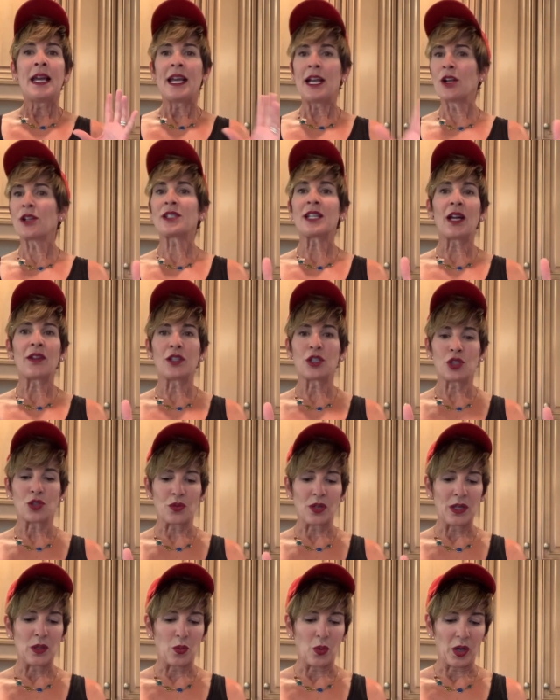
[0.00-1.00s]
Here's how this
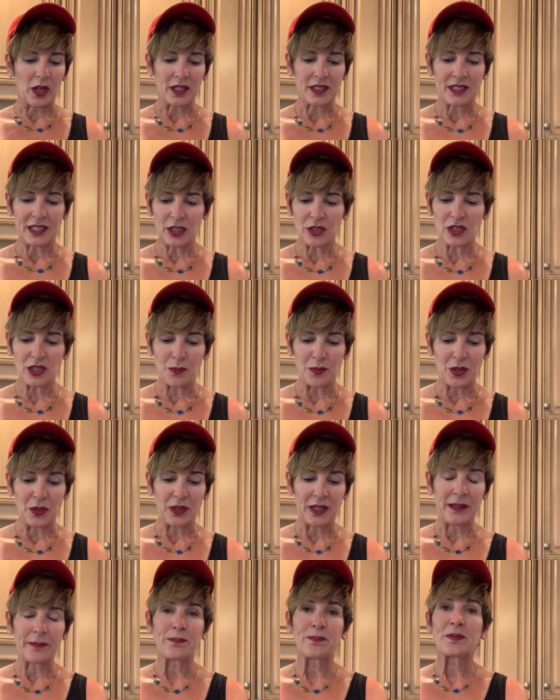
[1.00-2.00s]
drink works. Here's the
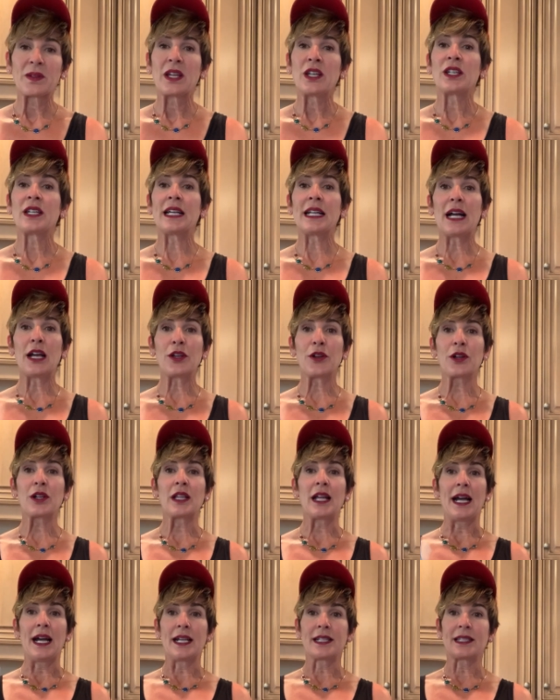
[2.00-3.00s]
beauty. Get out your
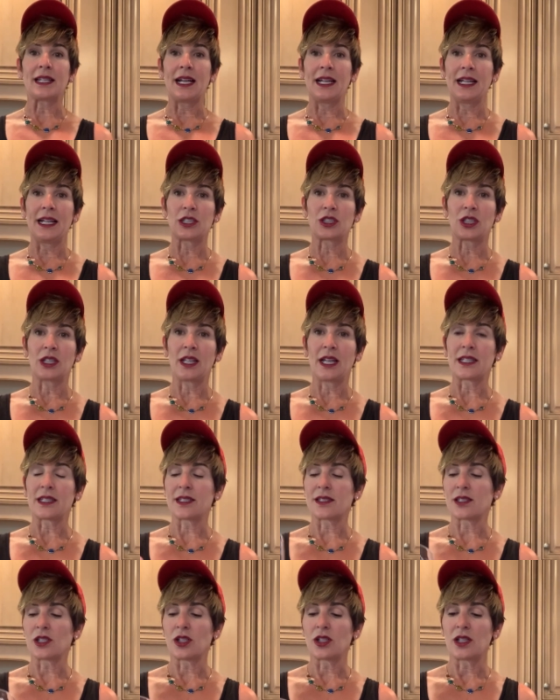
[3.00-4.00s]
glass. I actually like
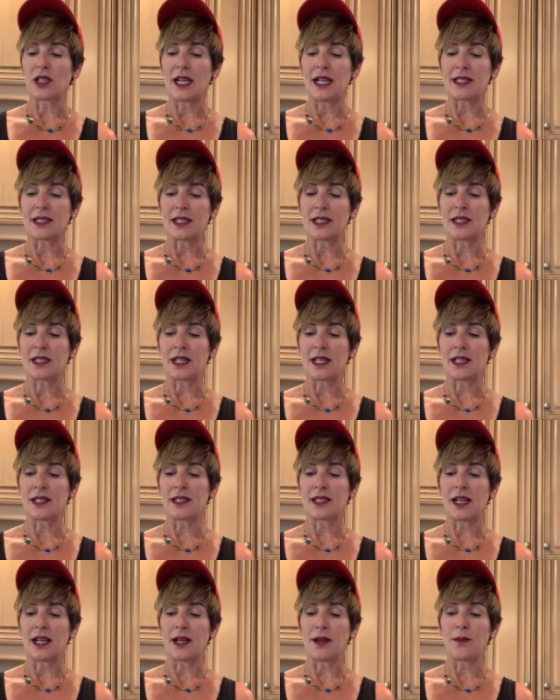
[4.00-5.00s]
this little glass that
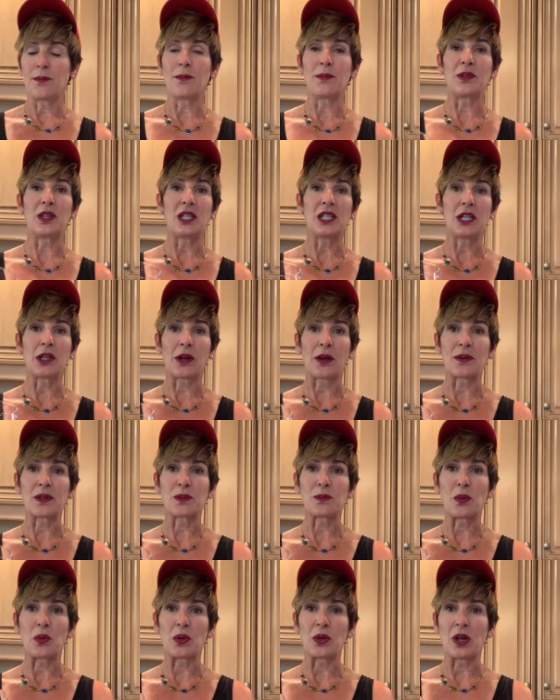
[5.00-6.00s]
says uh, the year I
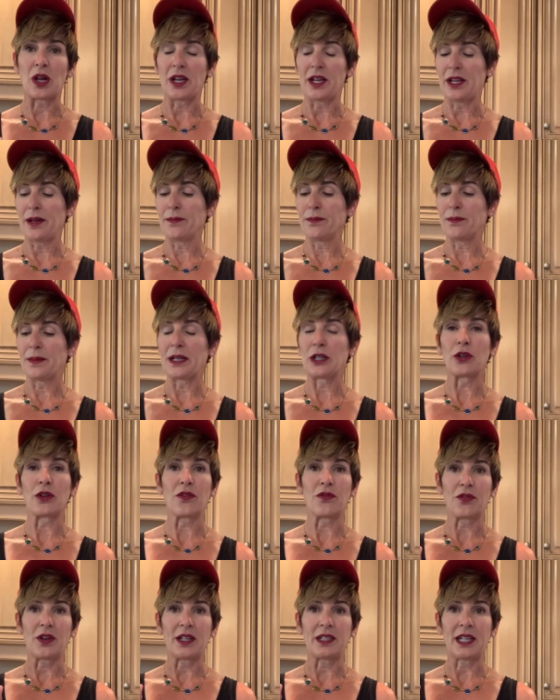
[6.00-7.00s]
was born on it. My
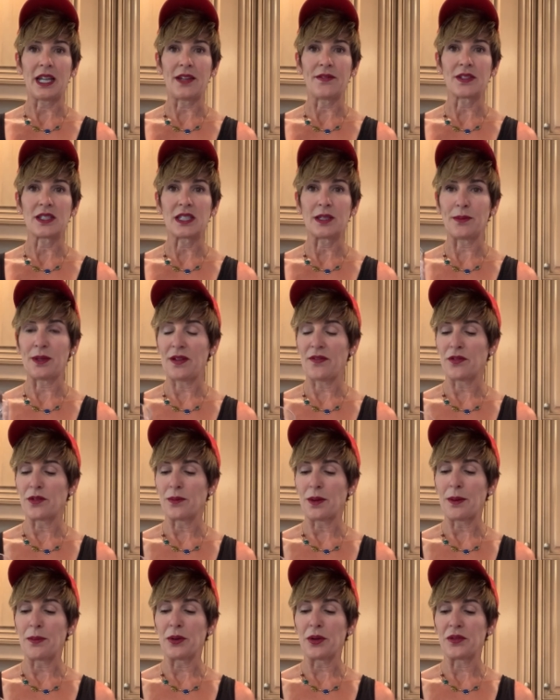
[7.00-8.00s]
girlfriend gave it to me for
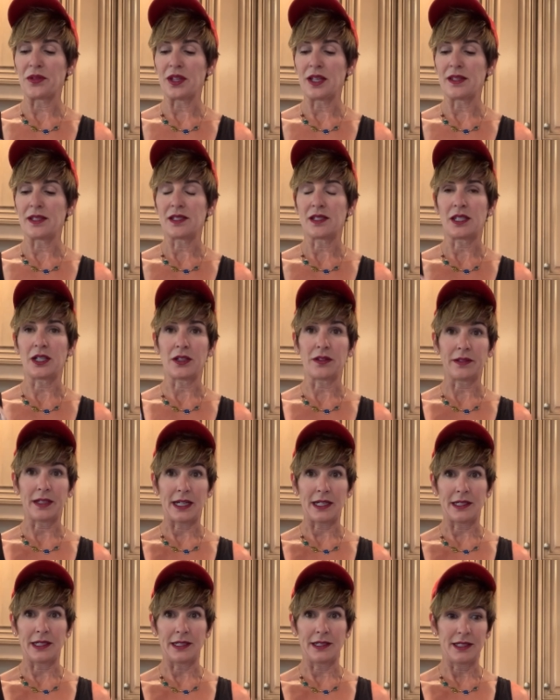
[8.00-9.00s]
my birthday this year,
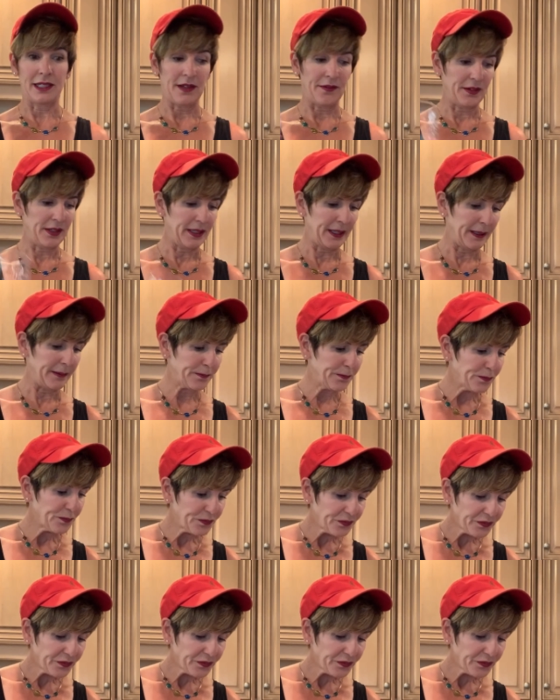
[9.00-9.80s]
1970.